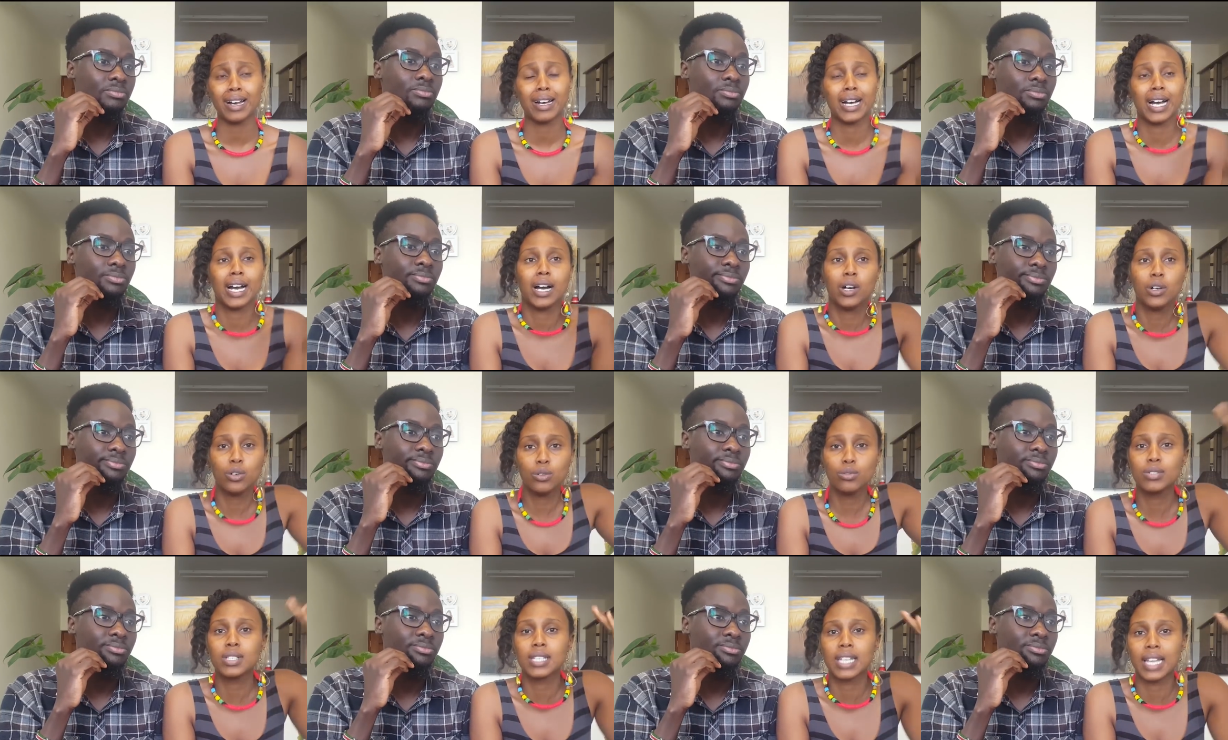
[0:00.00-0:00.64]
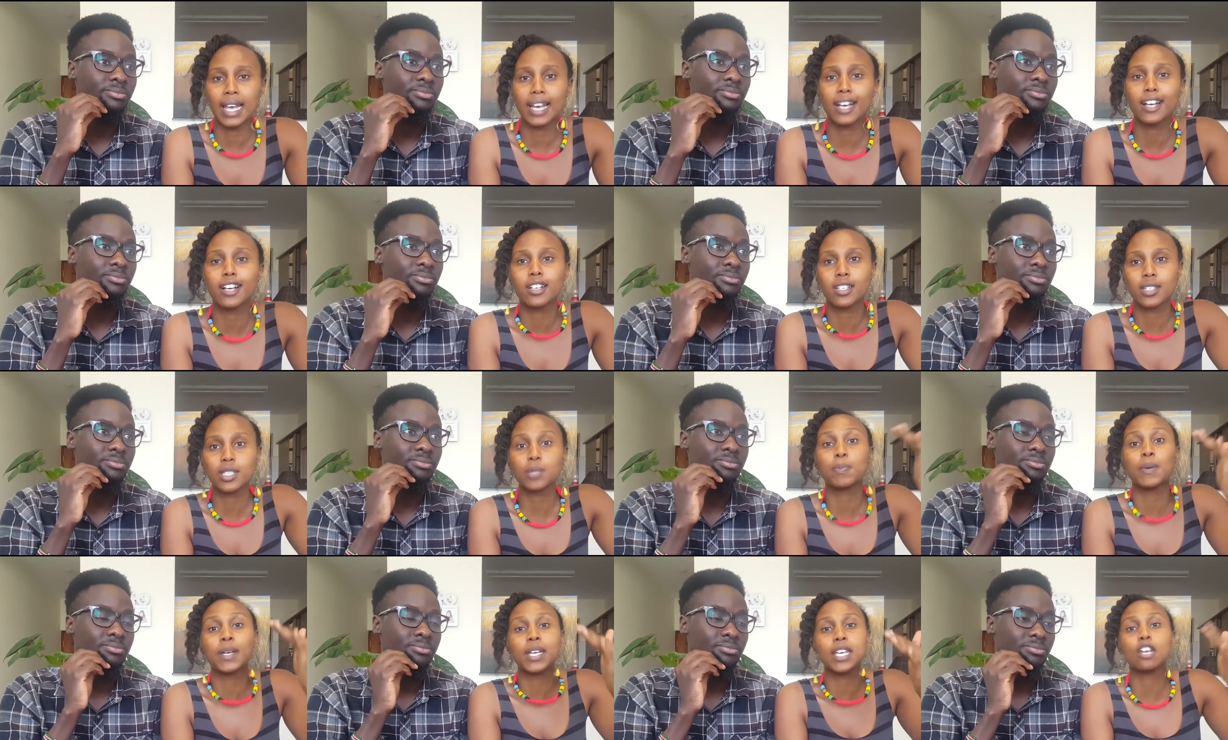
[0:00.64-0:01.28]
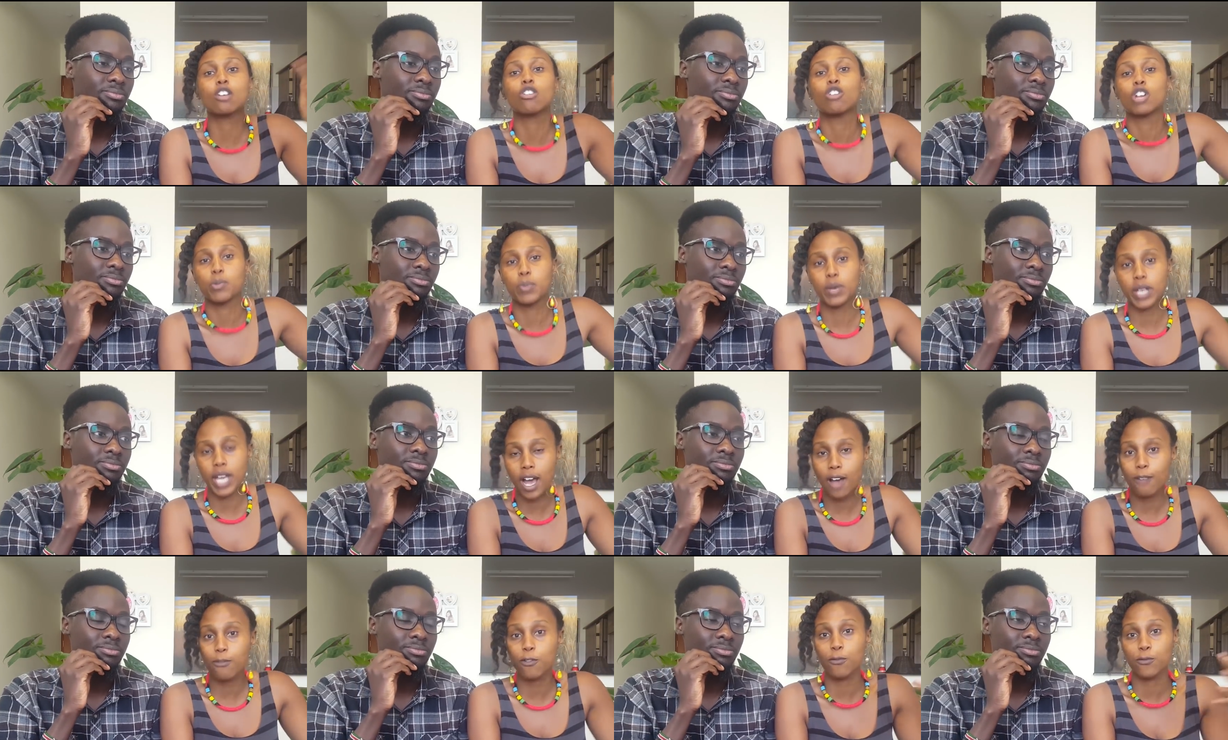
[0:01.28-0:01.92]
Speaker 1: who's like speaking on
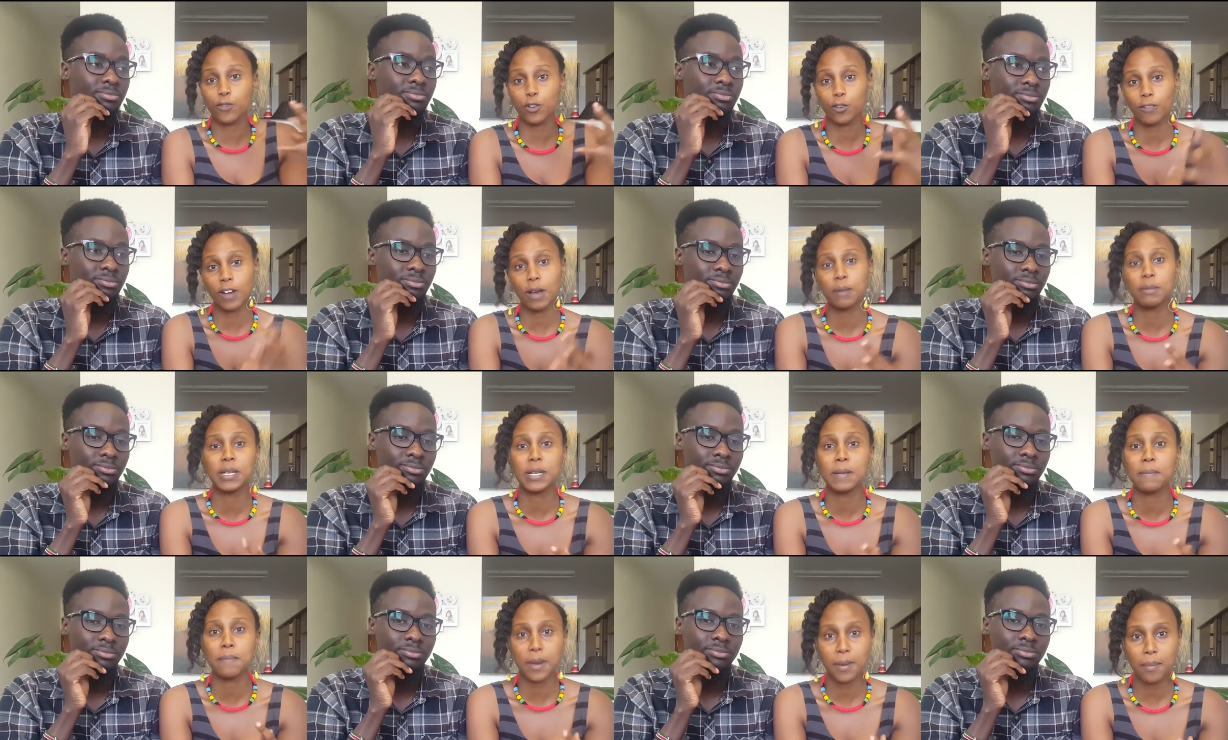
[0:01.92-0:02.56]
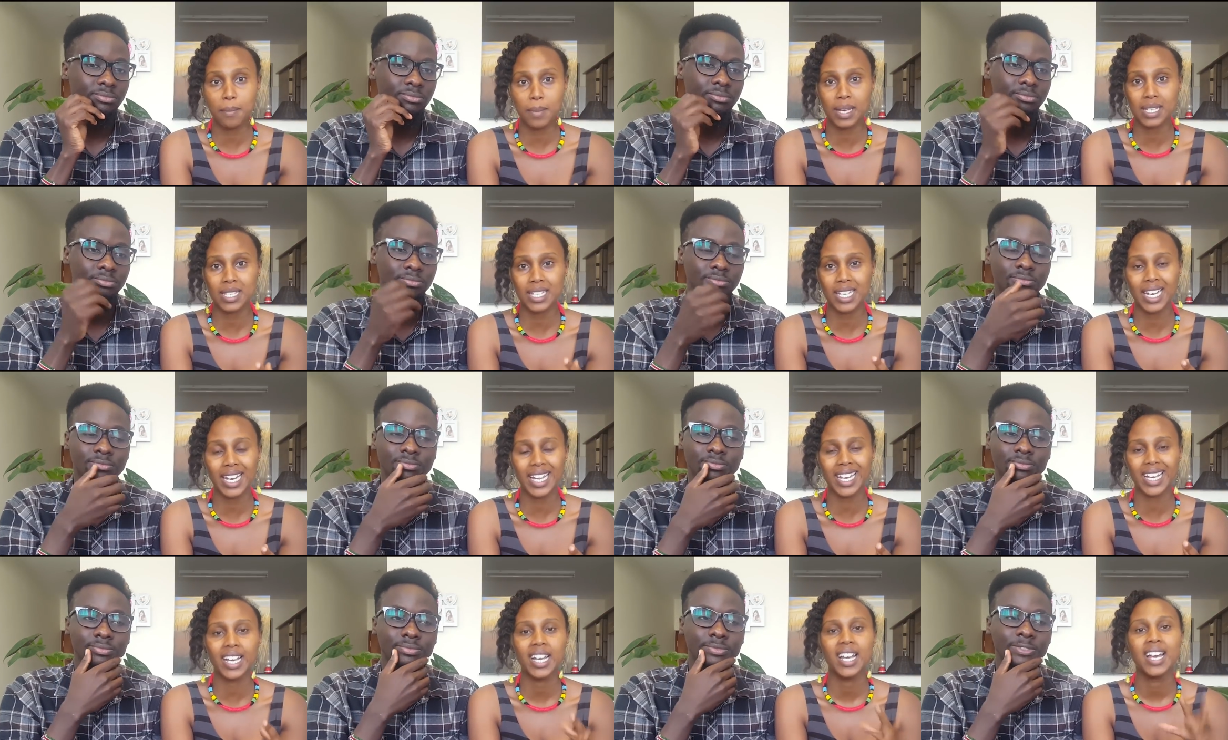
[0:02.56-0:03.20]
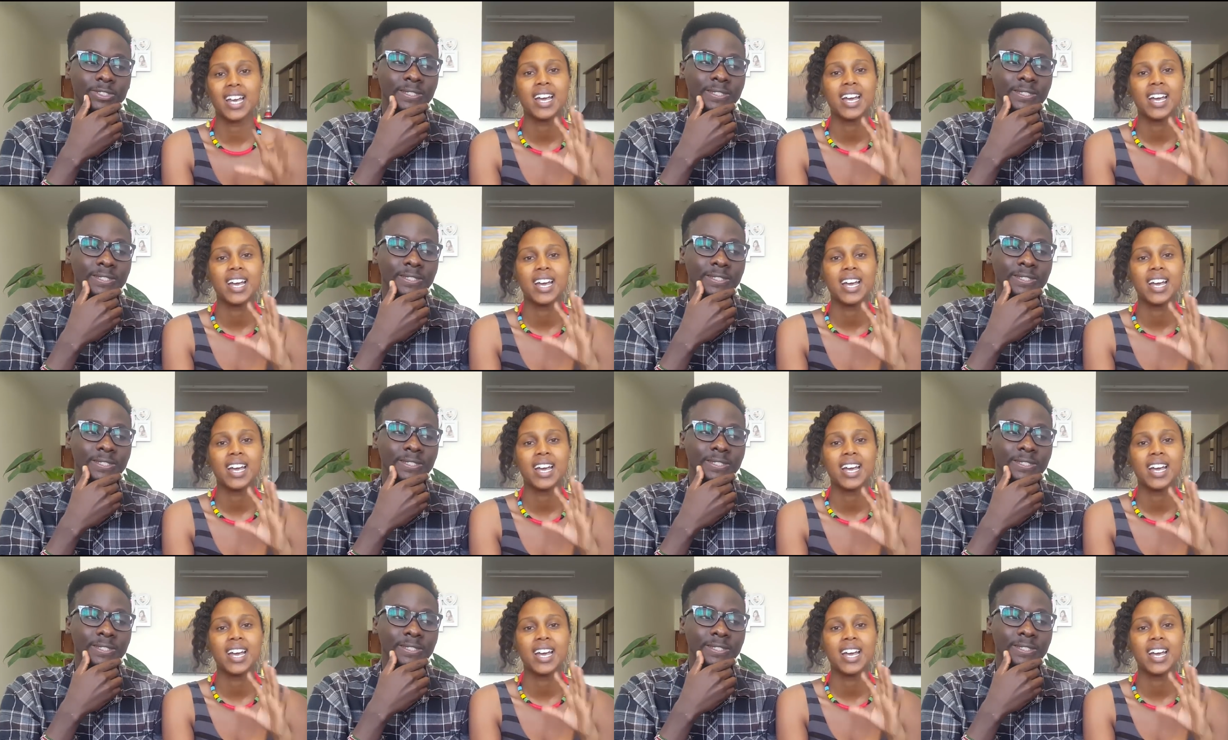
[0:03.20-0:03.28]
behalf of mm. your mm-hmm. family members they're like